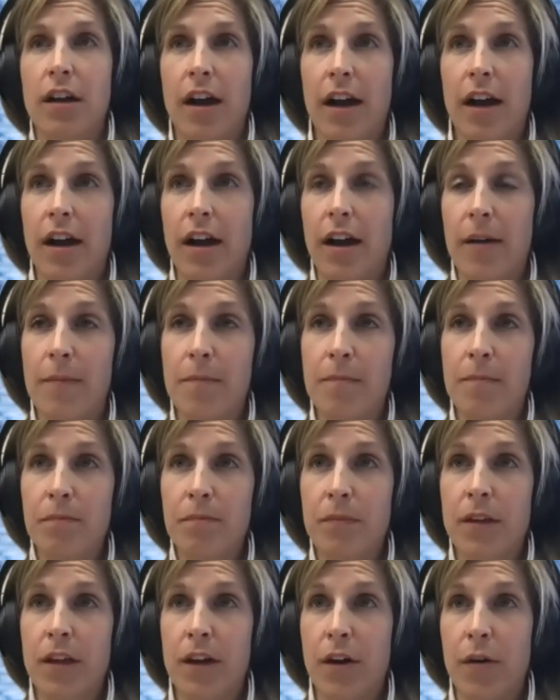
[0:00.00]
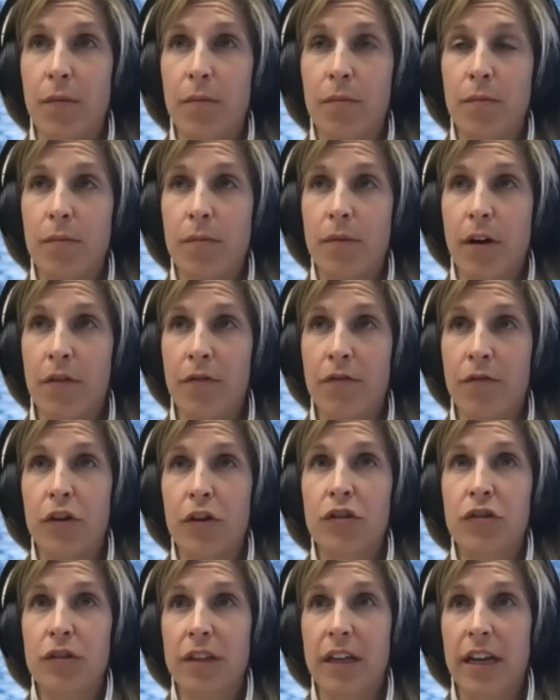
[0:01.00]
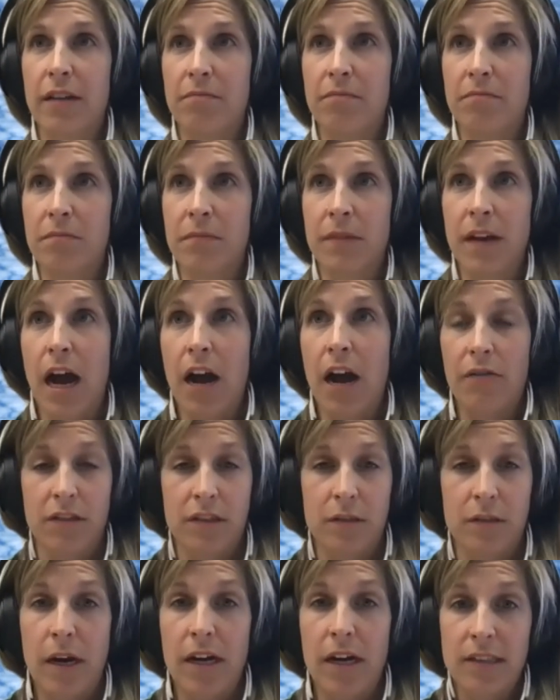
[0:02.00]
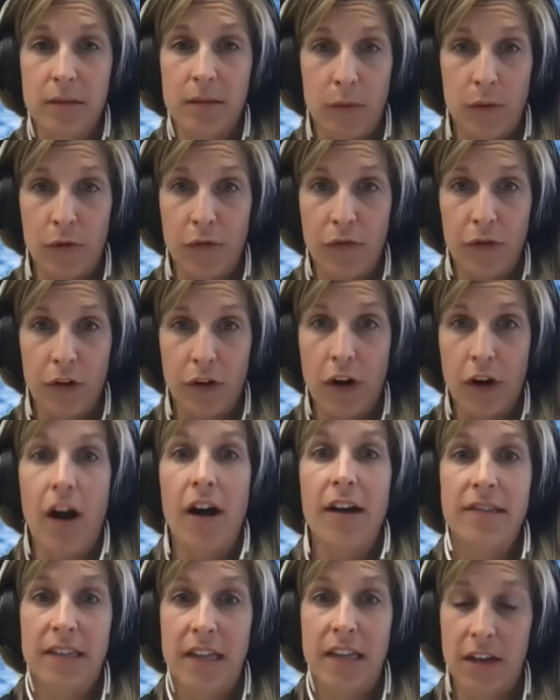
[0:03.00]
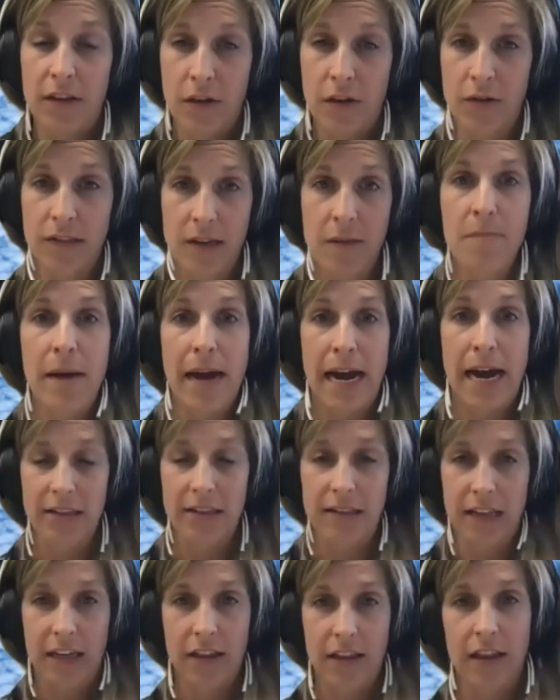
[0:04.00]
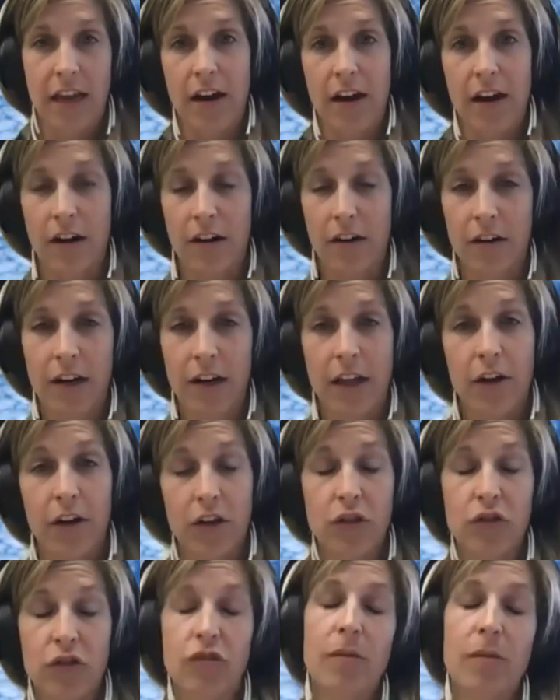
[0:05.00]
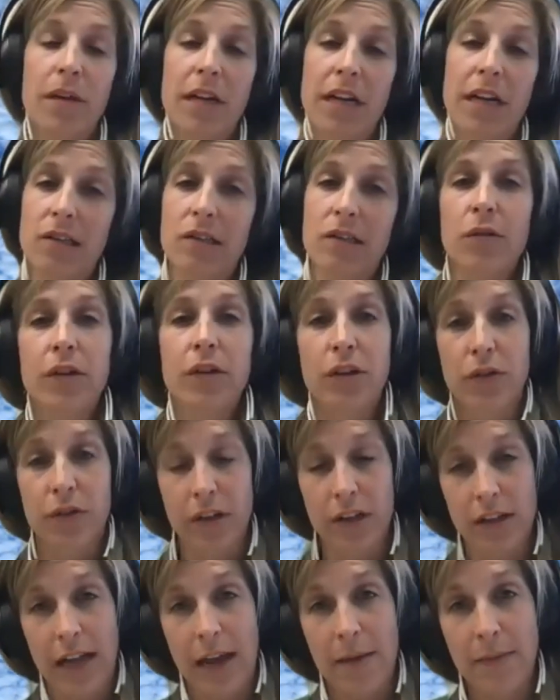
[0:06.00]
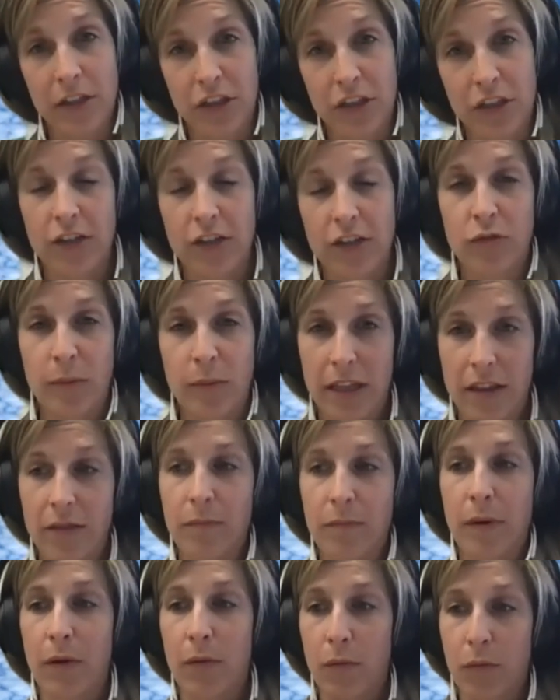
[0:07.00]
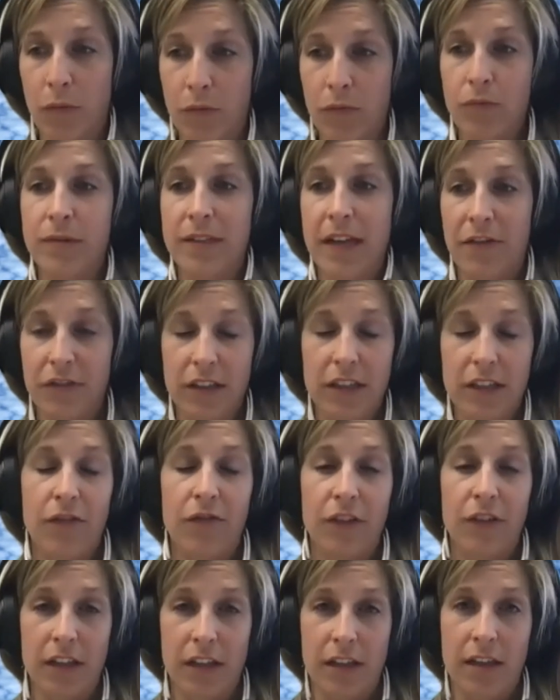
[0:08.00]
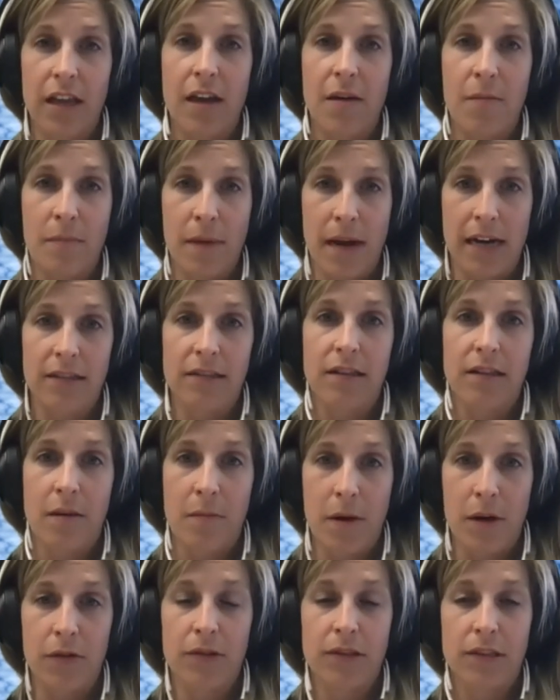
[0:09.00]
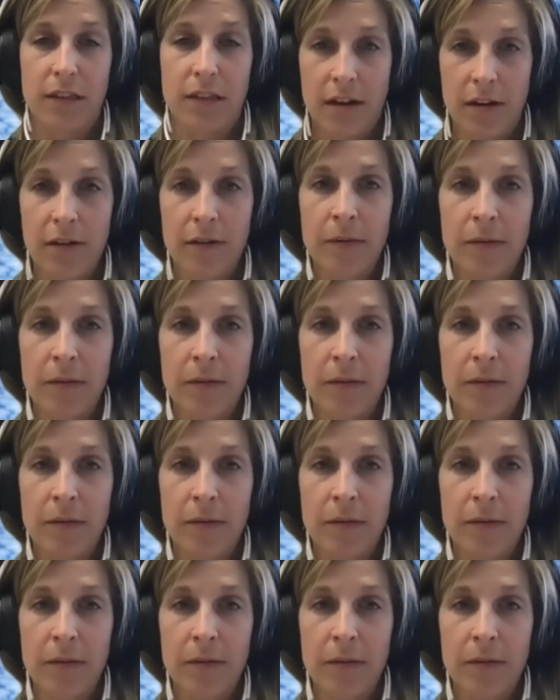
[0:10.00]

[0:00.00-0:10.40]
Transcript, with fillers: uh, you know are virtually not responsible for causing those impacts. Like they are they are contributing so little to climate change, but but definitely feeling the impacts the most.